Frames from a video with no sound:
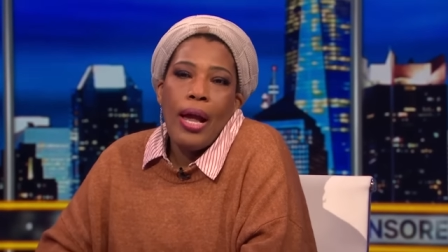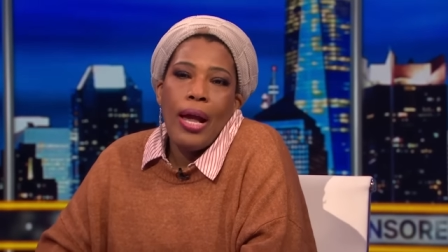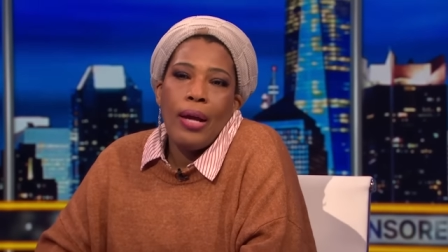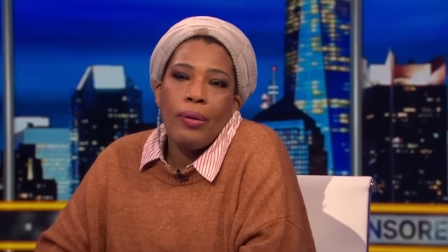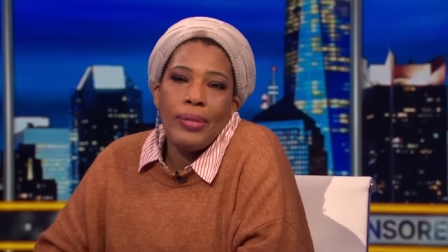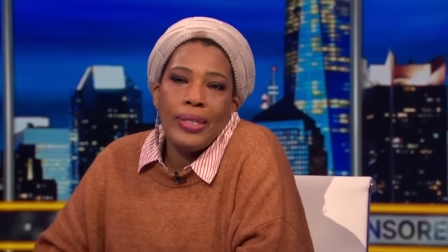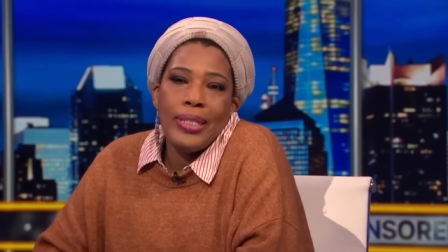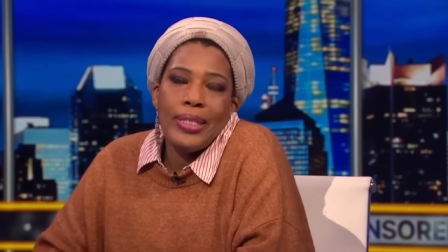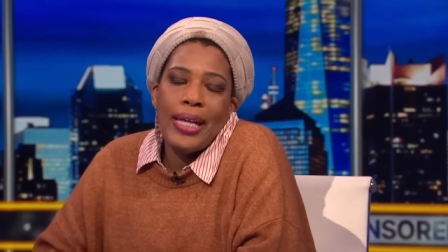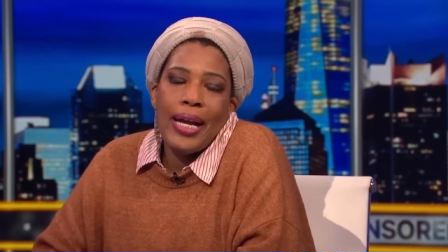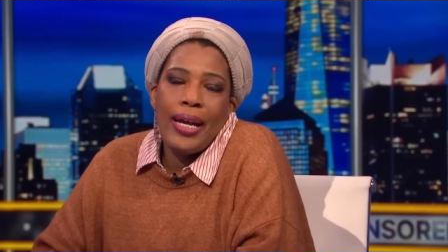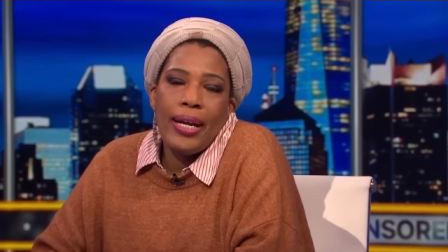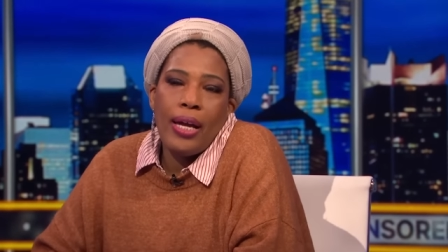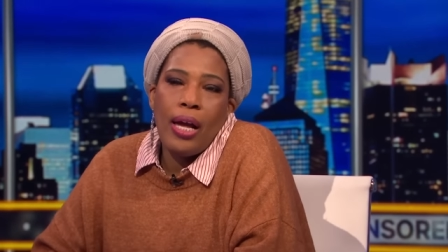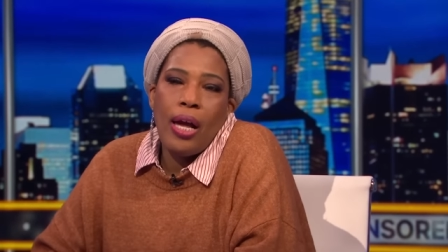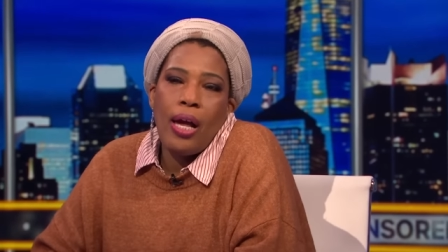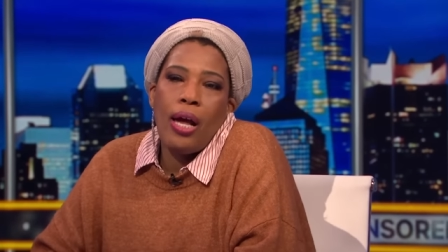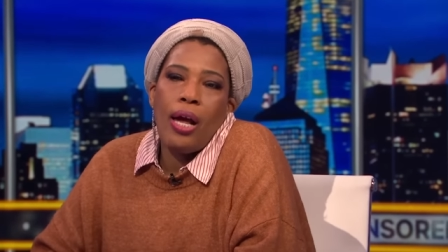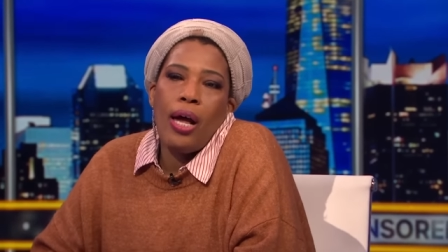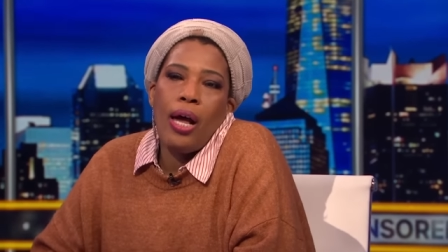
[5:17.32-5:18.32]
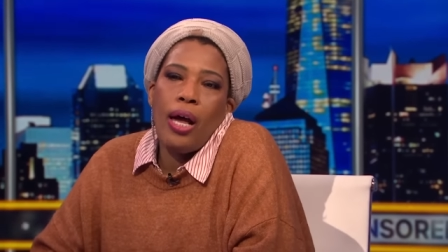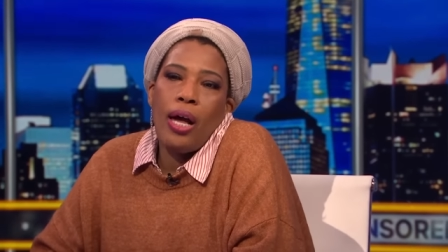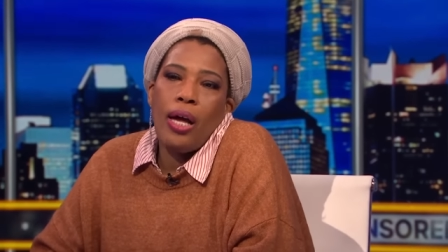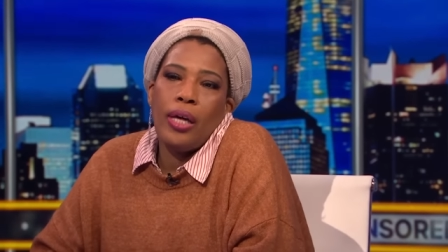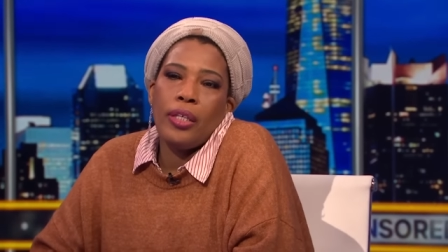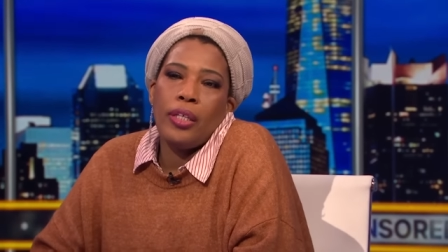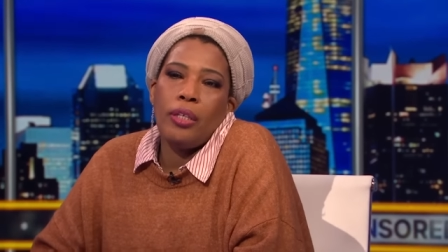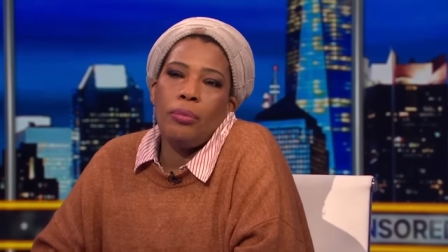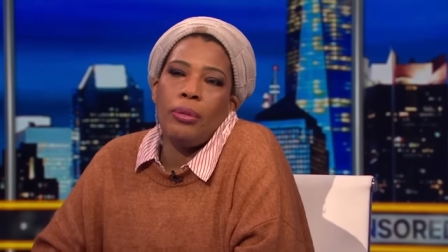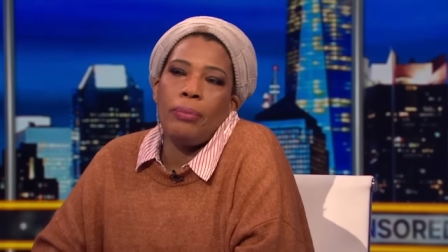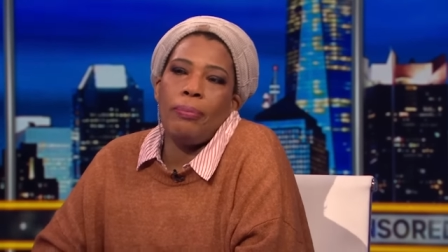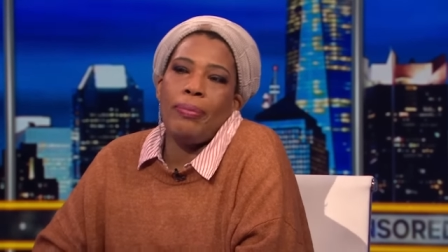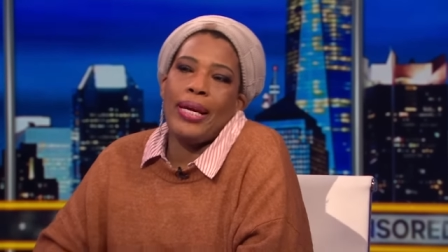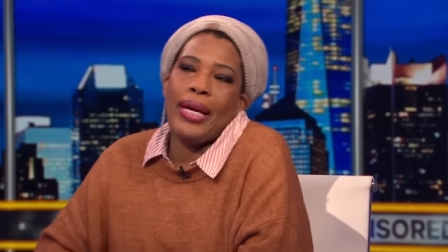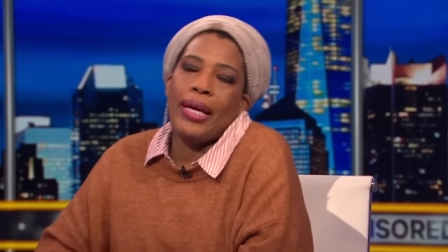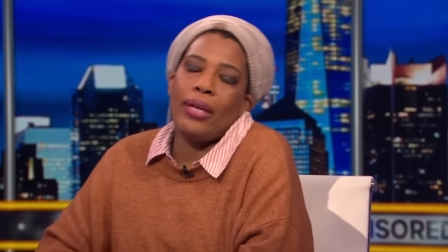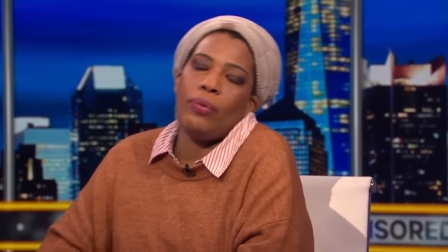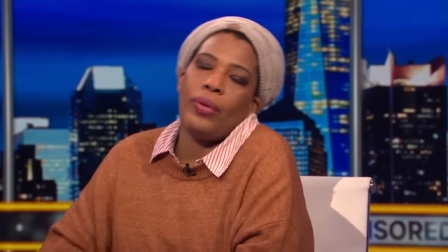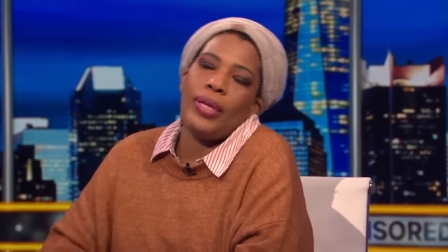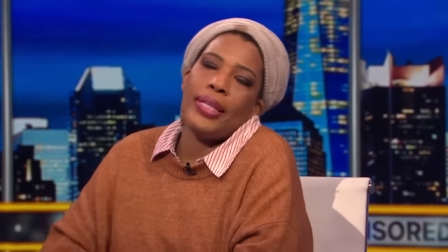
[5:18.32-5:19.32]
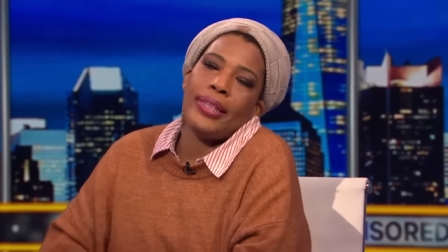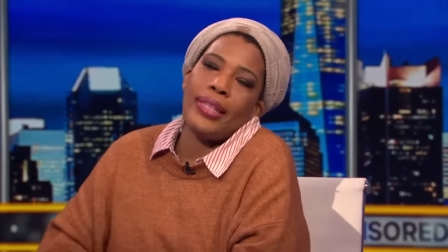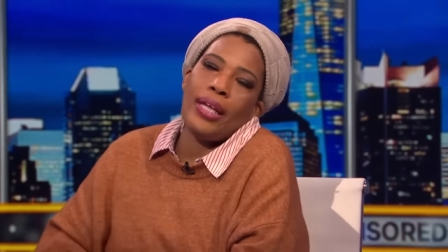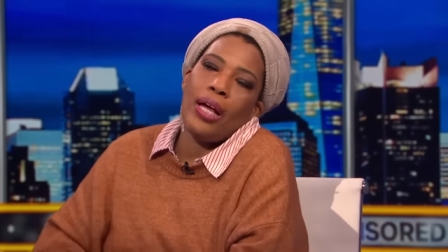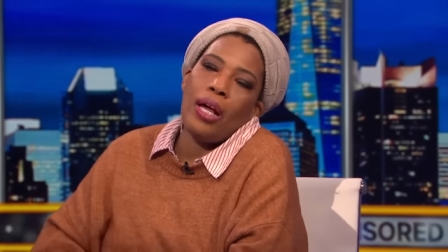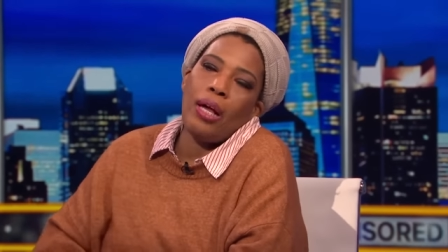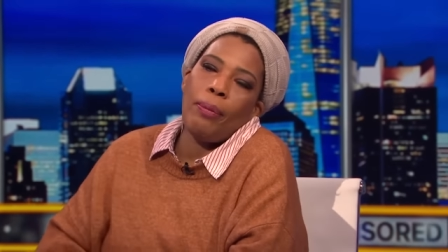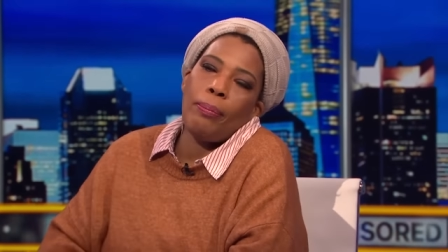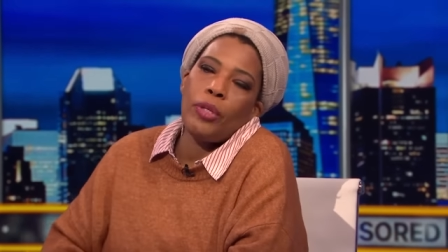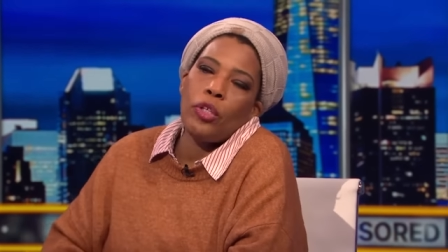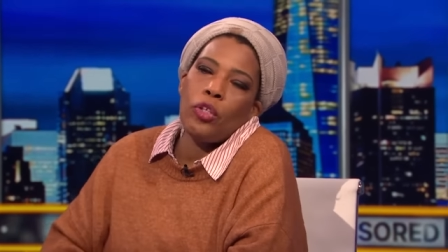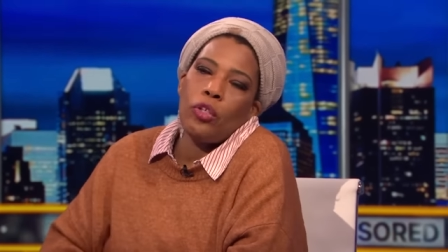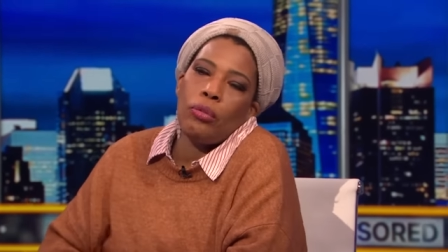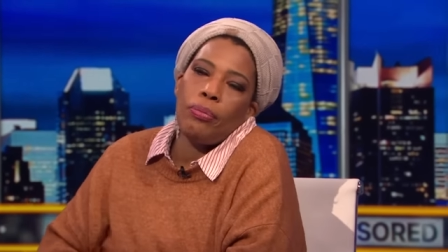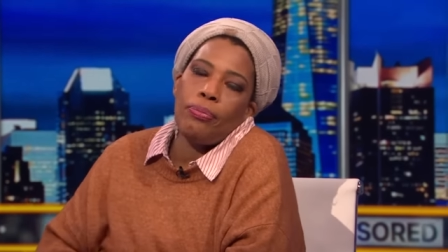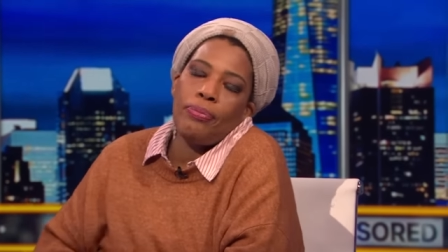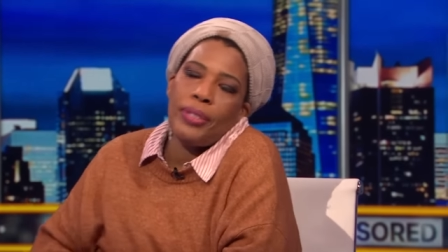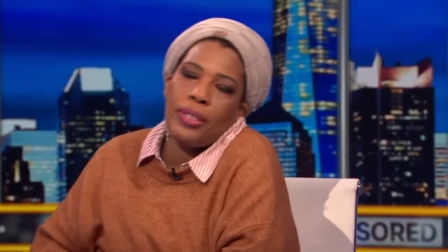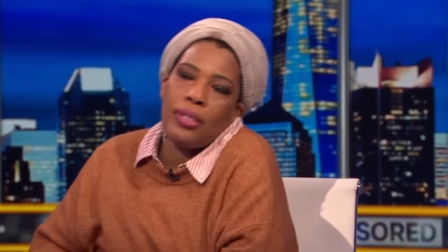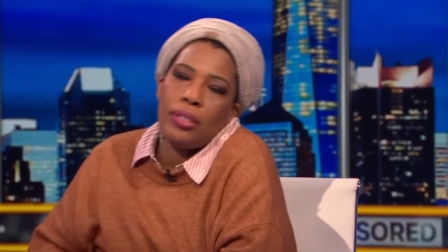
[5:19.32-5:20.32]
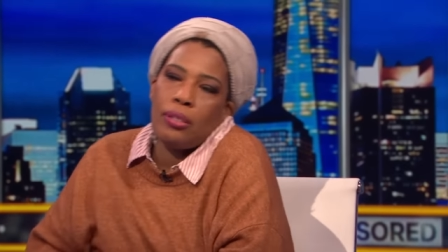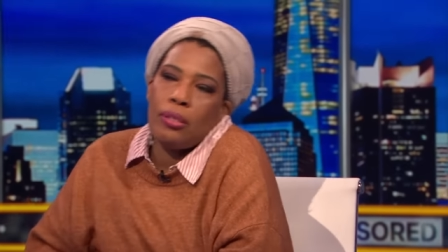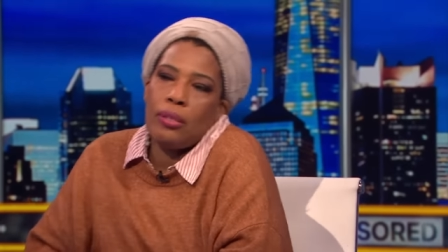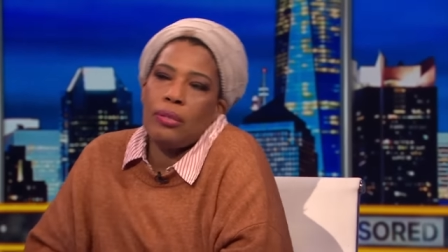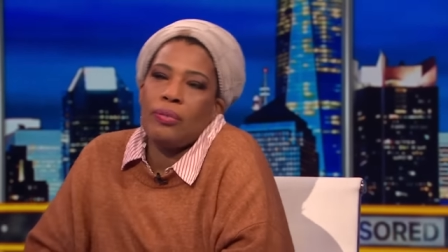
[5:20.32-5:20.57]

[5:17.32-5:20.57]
I would say a human being with boobs.